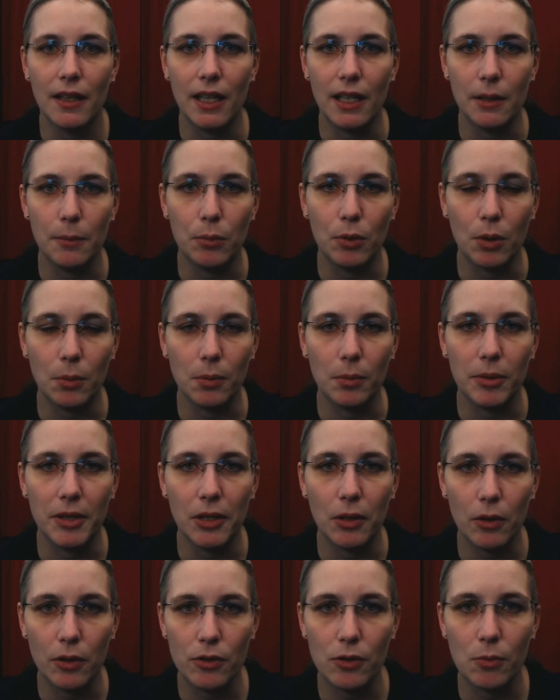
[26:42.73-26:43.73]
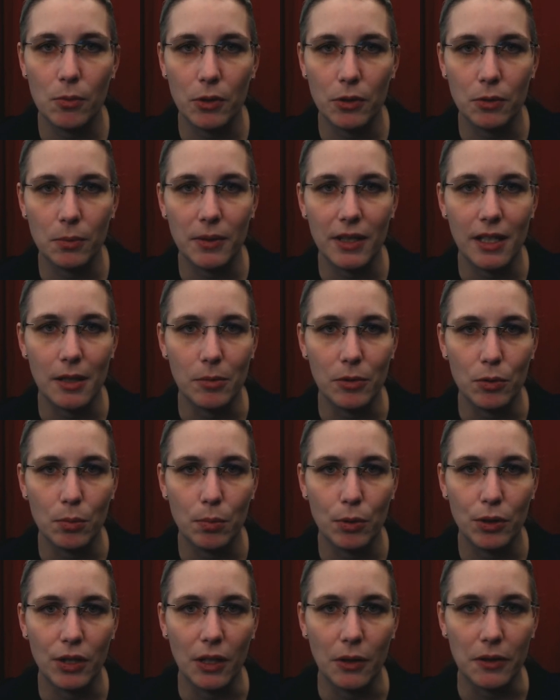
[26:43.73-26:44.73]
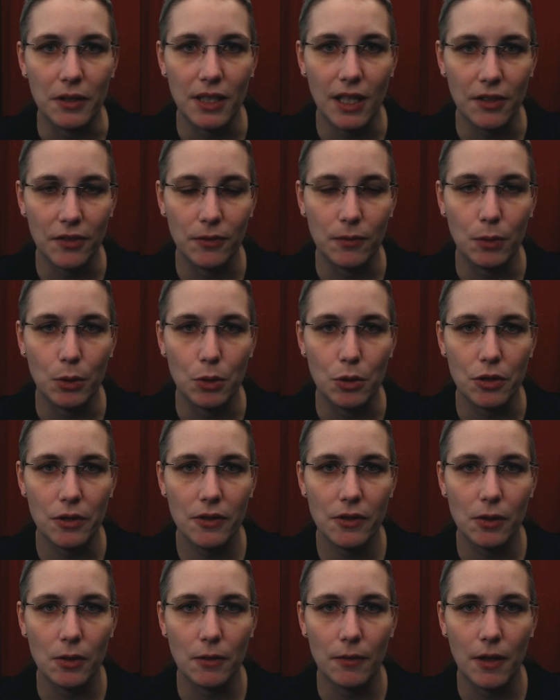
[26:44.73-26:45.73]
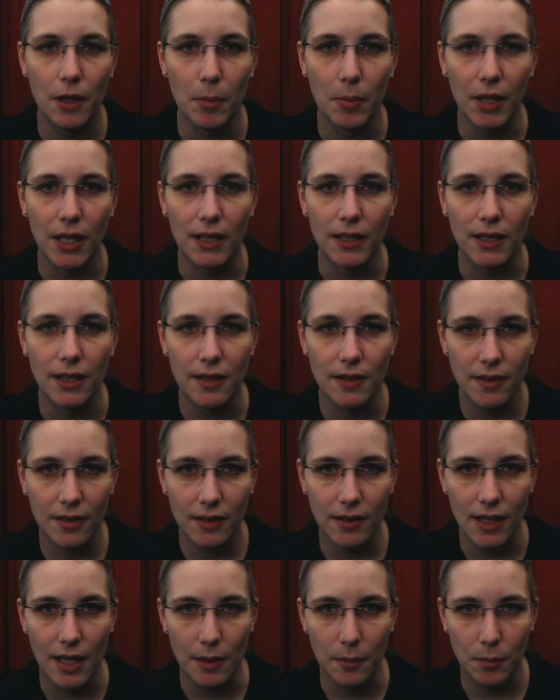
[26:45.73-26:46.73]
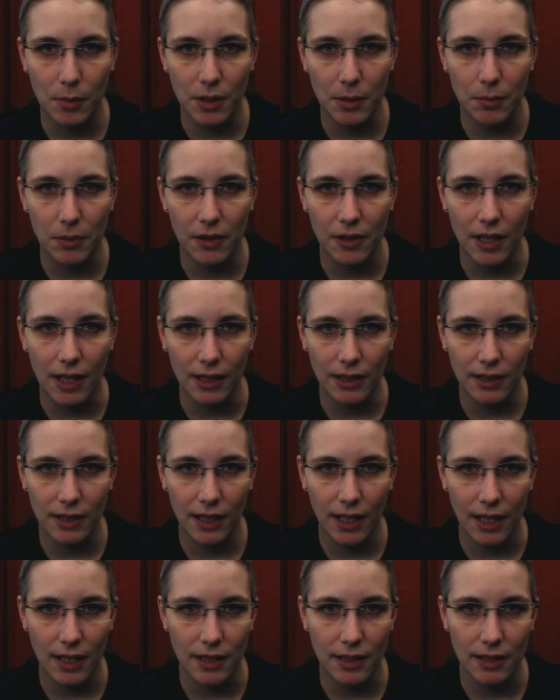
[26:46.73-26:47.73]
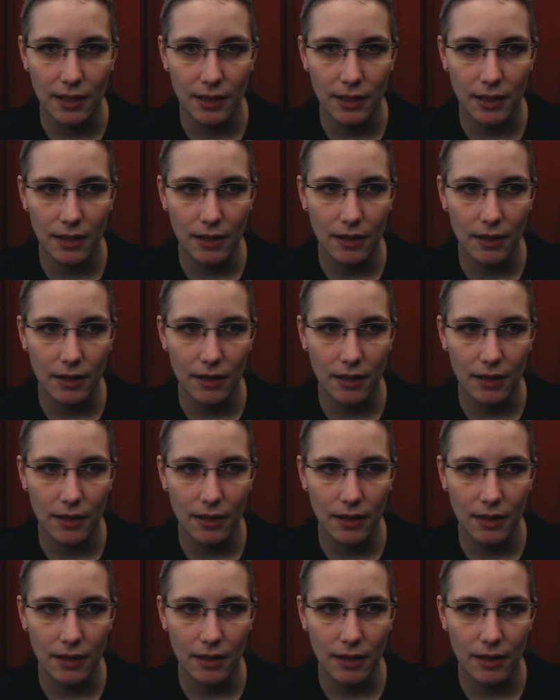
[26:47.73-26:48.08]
They probably also want to be able to put out test versions of their plugins that people then can